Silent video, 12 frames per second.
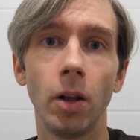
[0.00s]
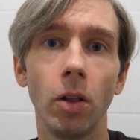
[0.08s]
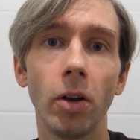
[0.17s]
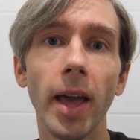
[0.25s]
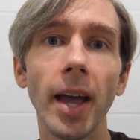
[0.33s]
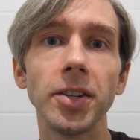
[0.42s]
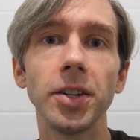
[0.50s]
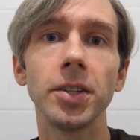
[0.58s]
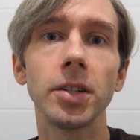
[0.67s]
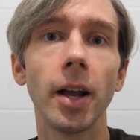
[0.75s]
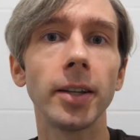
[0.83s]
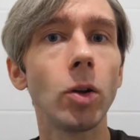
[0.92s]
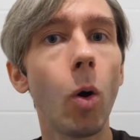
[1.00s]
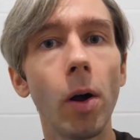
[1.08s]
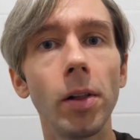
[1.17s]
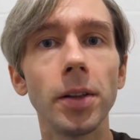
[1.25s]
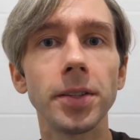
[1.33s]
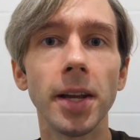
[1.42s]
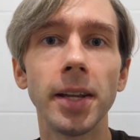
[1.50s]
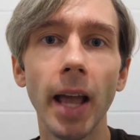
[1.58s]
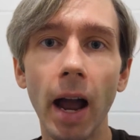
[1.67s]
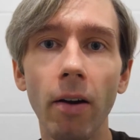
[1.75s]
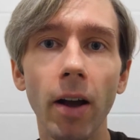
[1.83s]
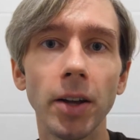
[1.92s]
Locations like toilets and
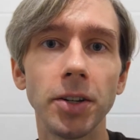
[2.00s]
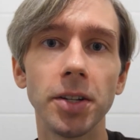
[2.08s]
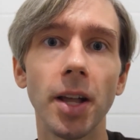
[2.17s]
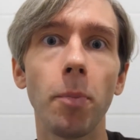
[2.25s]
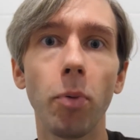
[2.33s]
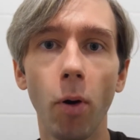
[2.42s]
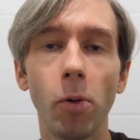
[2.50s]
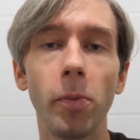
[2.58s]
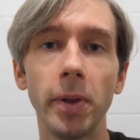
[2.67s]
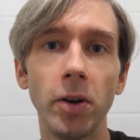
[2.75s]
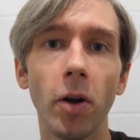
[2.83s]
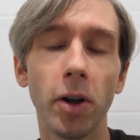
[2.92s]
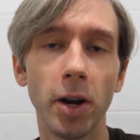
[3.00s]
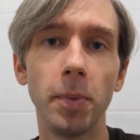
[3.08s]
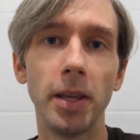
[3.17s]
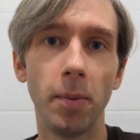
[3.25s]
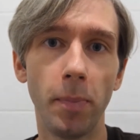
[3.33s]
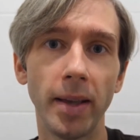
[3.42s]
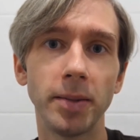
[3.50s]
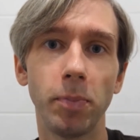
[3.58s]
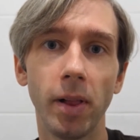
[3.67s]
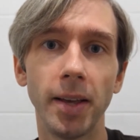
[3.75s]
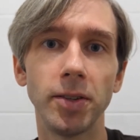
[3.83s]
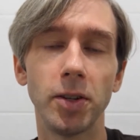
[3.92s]
garages are probably not going to be the best
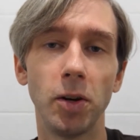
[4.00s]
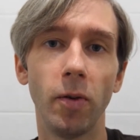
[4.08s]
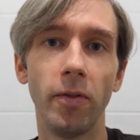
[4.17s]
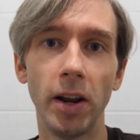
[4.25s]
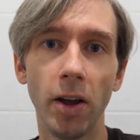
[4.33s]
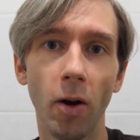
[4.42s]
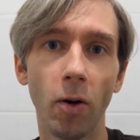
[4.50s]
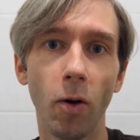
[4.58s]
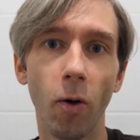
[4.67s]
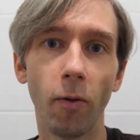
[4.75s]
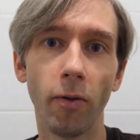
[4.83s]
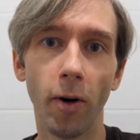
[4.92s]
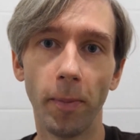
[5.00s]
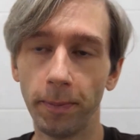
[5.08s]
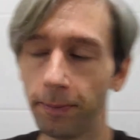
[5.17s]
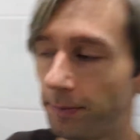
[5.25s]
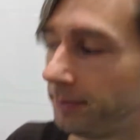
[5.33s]
place to do a video call from.